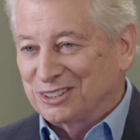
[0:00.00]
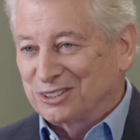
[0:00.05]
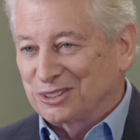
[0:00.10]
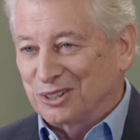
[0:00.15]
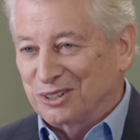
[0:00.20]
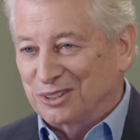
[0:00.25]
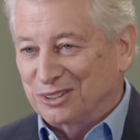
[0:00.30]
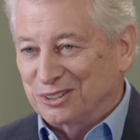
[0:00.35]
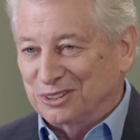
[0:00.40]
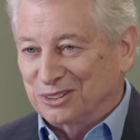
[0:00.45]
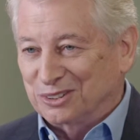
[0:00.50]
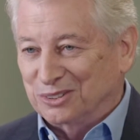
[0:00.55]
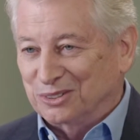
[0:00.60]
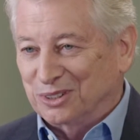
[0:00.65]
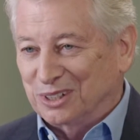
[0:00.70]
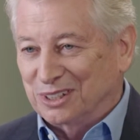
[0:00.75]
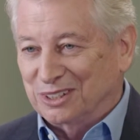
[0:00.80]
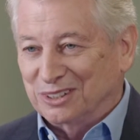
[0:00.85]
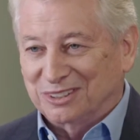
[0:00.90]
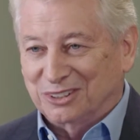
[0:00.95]
starting
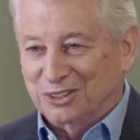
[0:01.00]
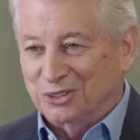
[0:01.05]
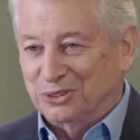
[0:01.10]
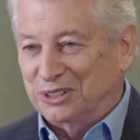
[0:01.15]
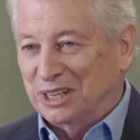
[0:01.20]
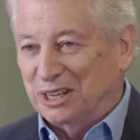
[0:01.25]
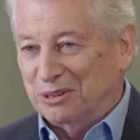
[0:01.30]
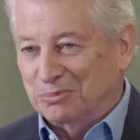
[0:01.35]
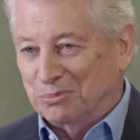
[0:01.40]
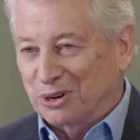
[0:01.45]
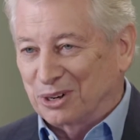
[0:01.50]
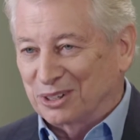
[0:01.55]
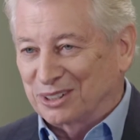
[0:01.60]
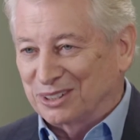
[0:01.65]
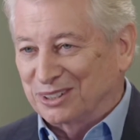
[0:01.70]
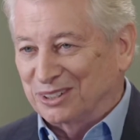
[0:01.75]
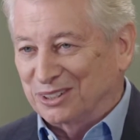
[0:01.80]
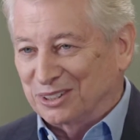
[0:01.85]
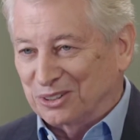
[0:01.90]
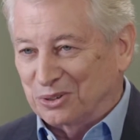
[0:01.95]
to go down
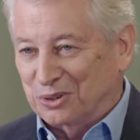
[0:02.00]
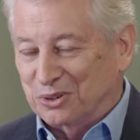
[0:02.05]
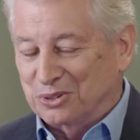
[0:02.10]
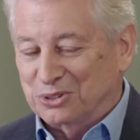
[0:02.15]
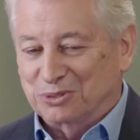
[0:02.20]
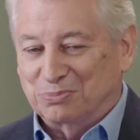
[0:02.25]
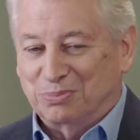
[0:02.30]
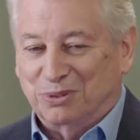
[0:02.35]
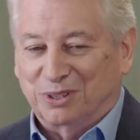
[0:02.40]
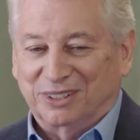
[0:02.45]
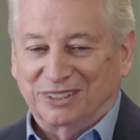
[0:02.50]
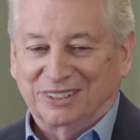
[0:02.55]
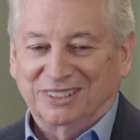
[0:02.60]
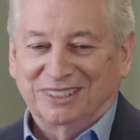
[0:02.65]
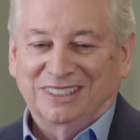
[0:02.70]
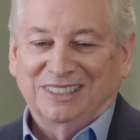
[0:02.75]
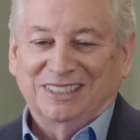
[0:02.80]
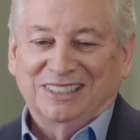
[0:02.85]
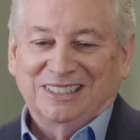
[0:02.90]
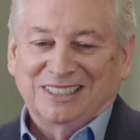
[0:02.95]
market and encroach upon
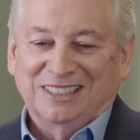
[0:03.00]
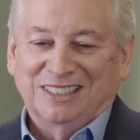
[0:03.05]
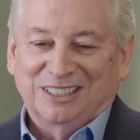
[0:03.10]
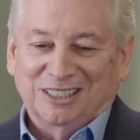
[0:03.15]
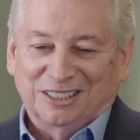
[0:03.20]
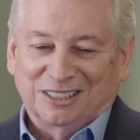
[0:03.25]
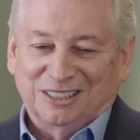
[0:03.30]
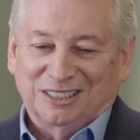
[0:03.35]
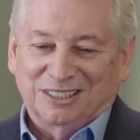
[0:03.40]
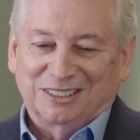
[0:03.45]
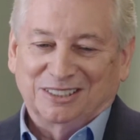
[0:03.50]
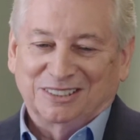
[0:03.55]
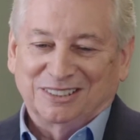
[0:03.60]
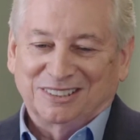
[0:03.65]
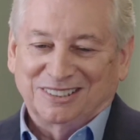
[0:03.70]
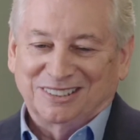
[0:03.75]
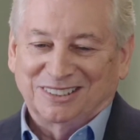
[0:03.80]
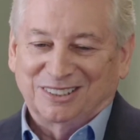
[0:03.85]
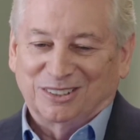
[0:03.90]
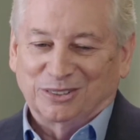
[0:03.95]

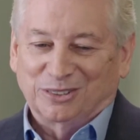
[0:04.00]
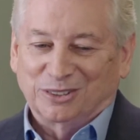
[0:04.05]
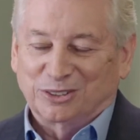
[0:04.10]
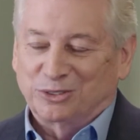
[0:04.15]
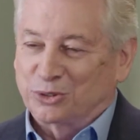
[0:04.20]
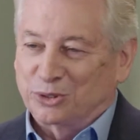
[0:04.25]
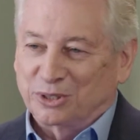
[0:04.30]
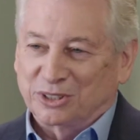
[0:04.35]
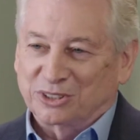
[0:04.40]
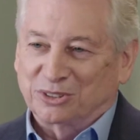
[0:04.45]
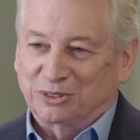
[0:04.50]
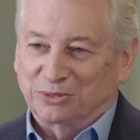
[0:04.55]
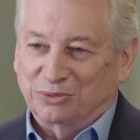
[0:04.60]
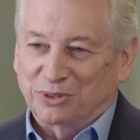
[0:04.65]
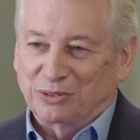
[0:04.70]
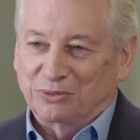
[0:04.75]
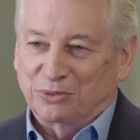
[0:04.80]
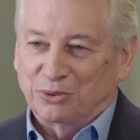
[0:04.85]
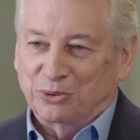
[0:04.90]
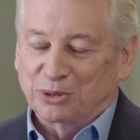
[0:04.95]
the traditional
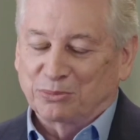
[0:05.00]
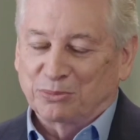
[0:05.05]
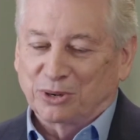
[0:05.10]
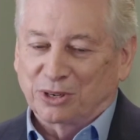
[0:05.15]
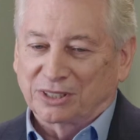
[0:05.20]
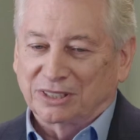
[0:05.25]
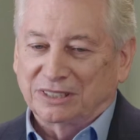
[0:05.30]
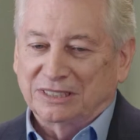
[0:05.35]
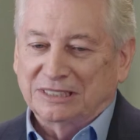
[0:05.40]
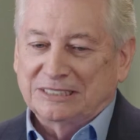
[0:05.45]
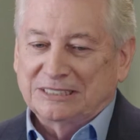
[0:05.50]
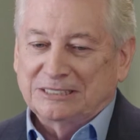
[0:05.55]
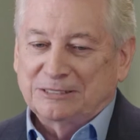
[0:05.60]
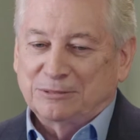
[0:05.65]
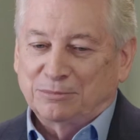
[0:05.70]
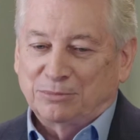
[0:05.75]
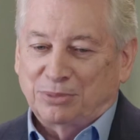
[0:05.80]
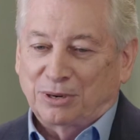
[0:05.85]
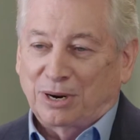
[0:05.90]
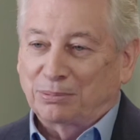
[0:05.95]
freight forwarding market?
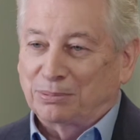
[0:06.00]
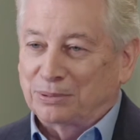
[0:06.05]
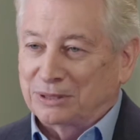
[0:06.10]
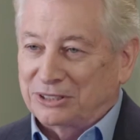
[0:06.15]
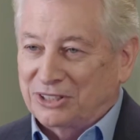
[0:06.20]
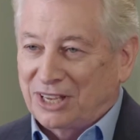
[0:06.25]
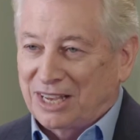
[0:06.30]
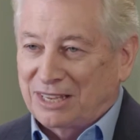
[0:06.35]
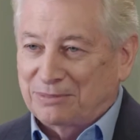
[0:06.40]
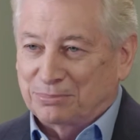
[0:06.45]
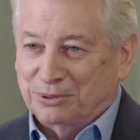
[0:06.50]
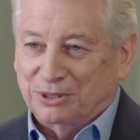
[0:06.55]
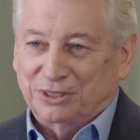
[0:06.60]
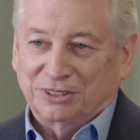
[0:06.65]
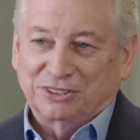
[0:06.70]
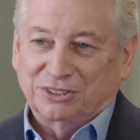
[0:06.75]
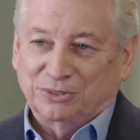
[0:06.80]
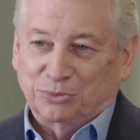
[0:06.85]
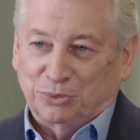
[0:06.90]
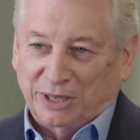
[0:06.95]
Probably not, but
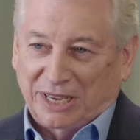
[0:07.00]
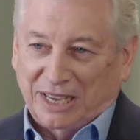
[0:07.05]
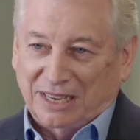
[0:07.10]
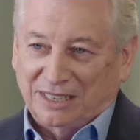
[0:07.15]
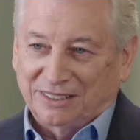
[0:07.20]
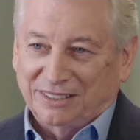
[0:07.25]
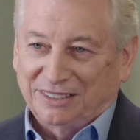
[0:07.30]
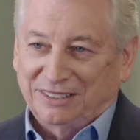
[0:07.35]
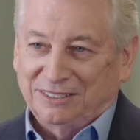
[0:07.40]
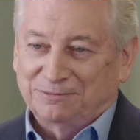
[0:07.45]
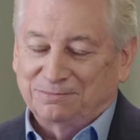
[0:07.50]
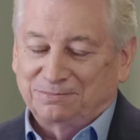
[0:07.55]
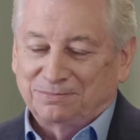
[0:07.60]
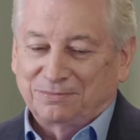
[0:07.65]
it's reality.